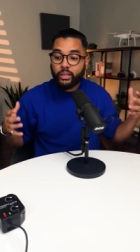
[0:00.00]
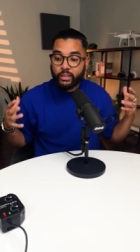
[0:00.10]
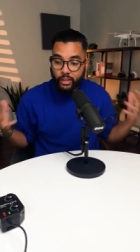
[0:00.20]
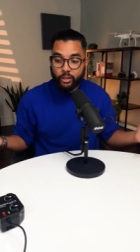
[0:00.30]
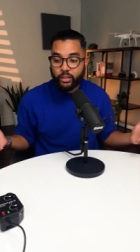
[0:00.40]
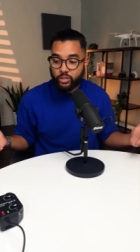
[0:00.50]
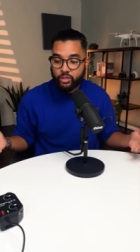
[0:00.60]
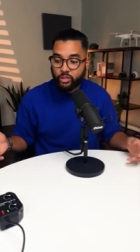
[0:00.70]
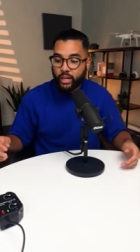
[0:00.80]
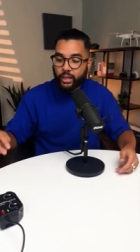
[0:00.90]
Literally just
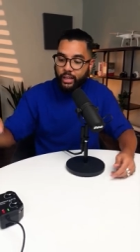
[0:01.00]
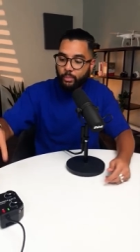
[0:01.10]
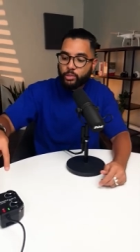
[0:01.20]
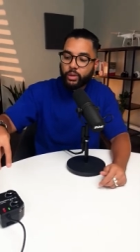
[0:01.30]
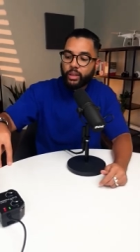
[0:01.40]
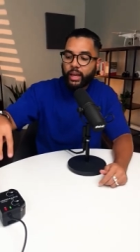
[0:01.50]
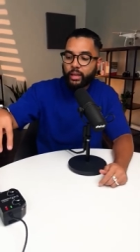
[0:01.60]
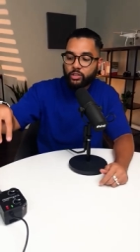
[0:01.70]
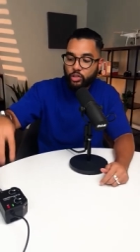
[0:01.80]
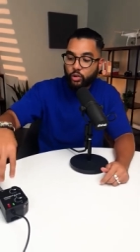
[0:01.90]
do that. It comes with a
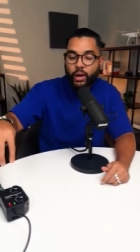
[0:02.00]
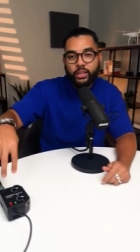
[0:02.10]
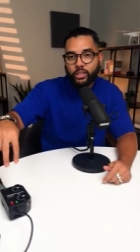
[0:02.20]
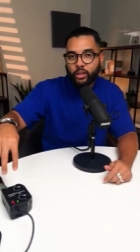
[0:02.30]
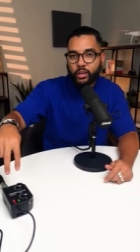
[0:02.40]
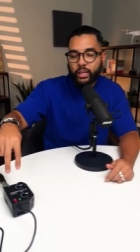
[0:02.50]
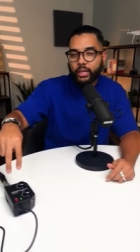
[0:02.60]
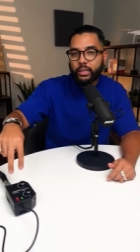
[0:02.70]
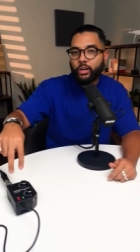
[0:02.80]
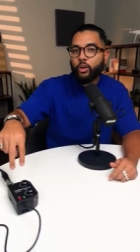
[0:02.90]
two X L R
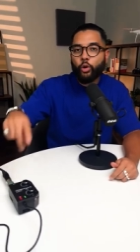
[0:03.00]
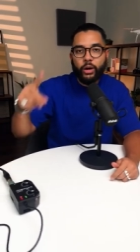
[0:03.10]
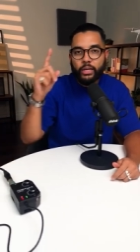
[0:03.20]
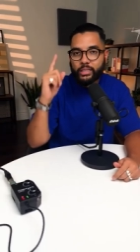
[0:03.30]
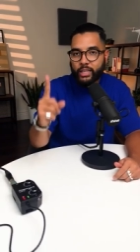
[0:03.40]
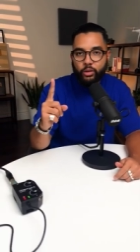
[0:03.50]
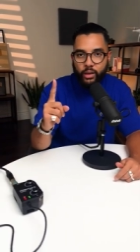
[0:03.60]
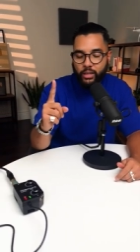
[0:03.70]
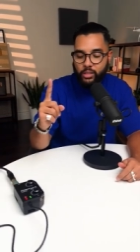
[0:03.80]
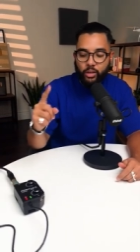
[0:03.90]
kit or a single
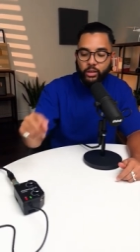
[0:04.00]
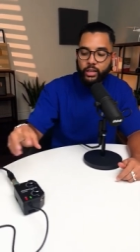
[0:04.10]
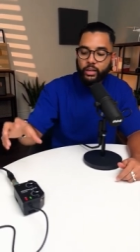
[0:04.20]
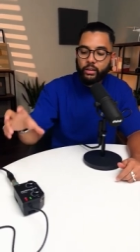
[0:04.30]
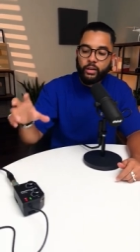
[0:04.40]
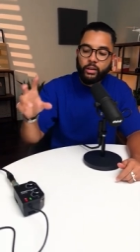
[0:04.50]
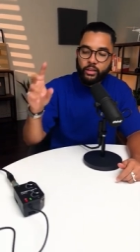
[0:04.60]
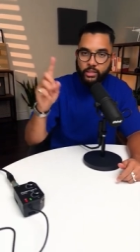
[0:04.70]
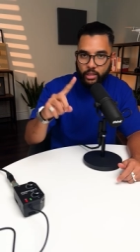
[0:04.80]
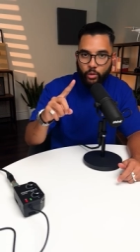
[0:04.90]
X L R kit. The
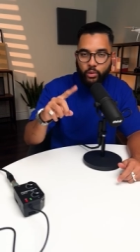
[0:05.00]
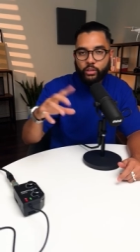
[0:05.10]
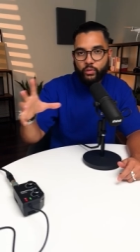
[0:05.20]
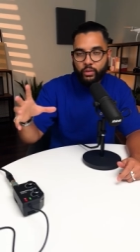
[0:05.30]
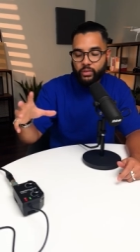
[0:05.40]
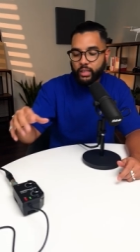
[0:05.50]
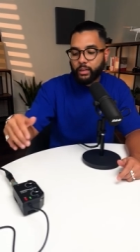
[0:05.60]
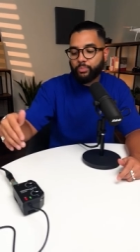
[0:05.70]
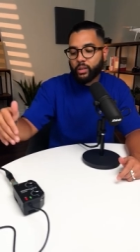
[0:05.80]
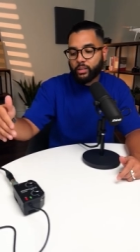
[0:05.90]
single one's fifty,
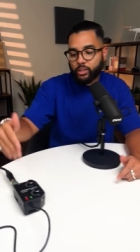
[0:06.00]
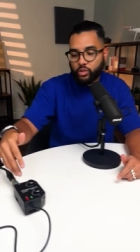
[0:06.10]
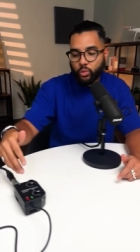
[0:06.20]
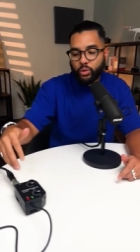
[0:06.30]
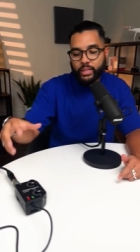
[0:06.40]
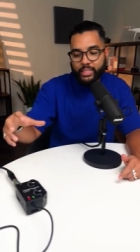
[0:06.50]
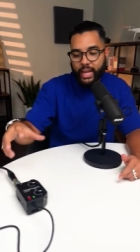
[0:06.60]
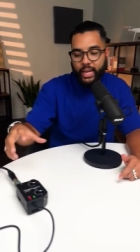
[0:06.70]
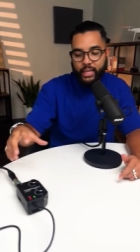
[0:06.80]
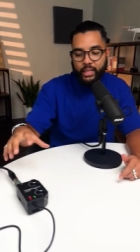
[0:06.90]
the dual is
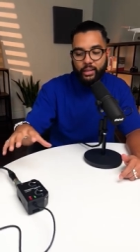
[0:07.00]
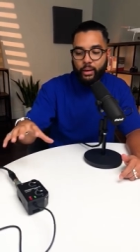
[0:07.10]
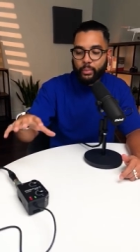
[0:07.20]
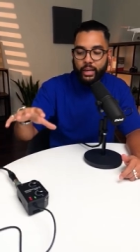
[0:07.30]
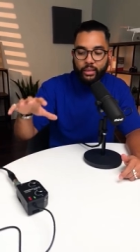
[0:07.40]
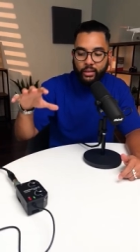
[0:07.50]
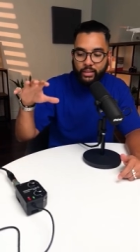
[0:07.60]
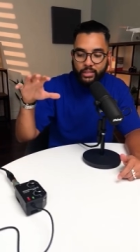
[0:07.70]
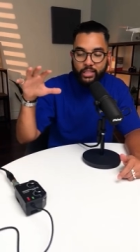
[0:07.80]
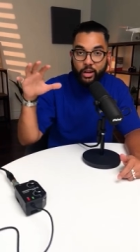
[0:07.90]
eighty, but I think
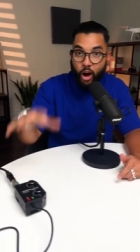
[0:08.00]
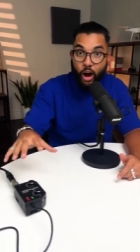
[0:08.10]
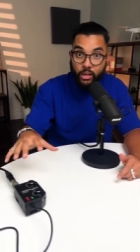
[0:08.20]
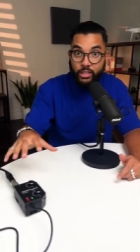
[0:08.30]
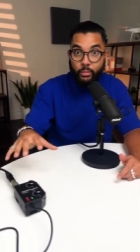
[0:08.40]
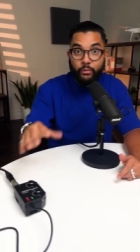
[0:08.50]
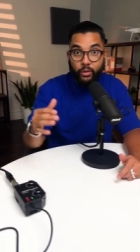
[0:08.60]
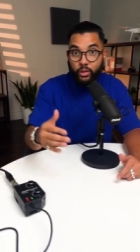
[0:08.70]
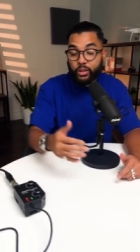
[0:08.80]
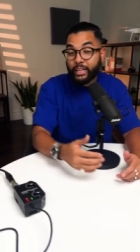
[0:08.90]
this is awesome if you're
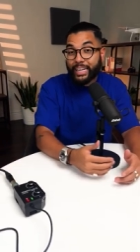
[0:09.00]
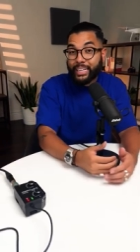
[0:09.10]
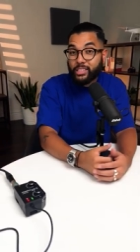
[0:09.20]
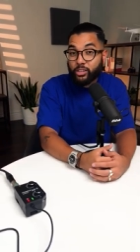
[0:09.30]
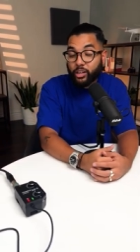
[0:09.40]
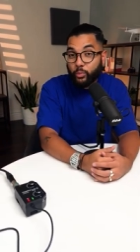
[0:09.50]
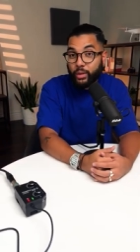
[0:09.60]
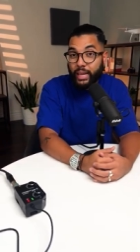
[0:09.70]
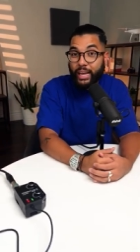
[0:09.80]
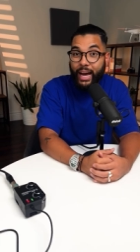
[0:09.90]
looking to get started with
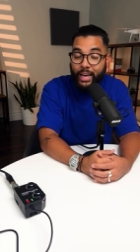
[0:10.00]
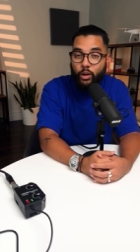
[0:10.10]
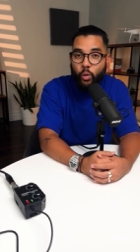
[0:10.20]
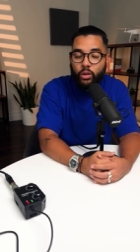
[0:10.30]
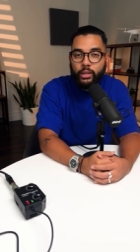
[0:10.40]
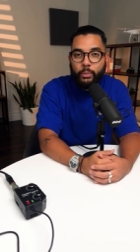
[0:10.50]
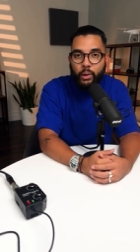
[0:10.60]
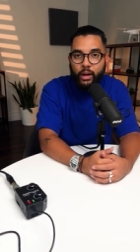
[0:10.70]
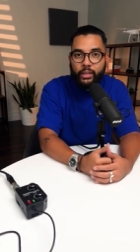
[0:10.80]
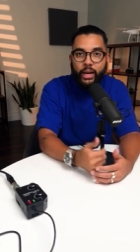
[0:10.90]
a high quality
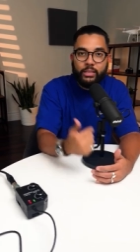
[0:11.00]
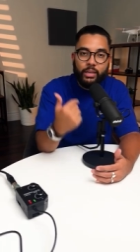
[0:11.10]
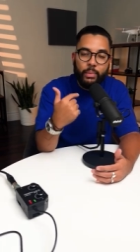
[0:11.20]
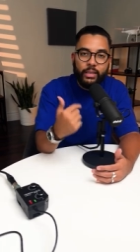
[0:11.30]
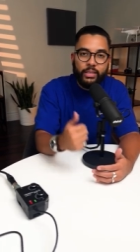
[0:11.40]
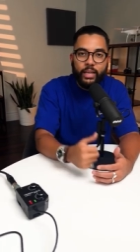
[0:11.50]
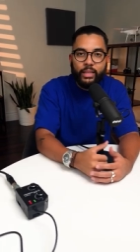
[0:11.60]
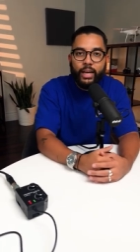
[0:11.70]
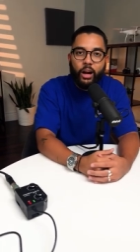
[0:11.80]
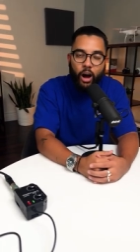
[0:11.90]
podcast to maintain
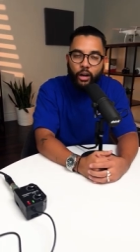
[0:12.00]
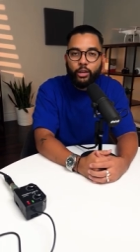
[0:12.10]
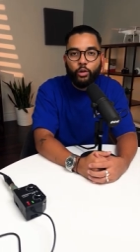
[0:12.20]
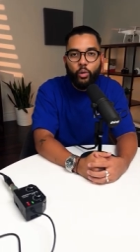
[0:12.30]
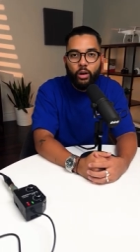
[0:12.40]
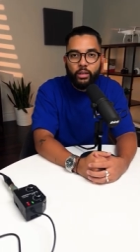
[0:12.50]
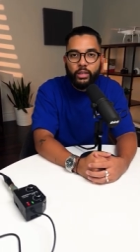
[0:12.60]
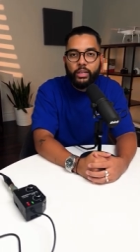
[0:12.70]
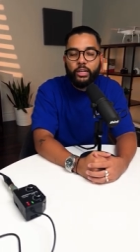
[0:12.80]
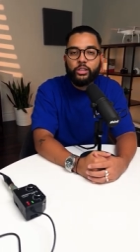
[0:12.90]
that audio
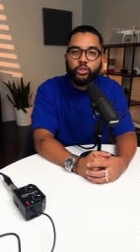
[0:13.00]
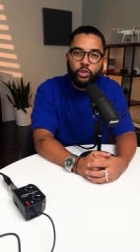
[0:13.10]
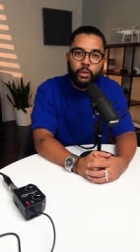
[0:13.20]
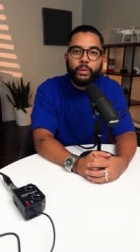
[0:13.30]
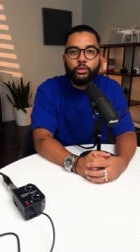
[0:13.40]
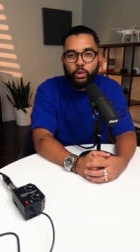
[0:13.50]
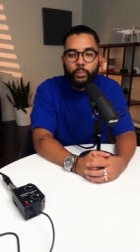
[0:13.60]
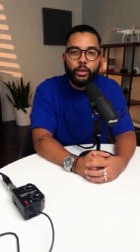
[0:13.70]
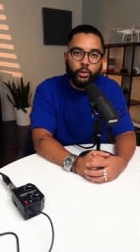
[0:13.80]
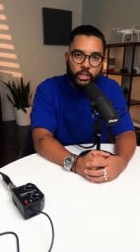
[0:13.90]
quality so you could be drippy
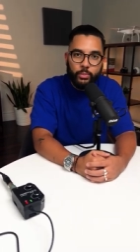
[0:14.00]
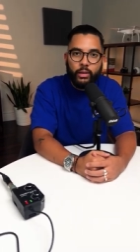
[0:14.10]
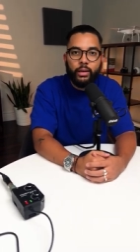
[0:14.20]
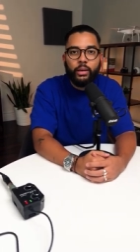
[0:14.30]
crispy.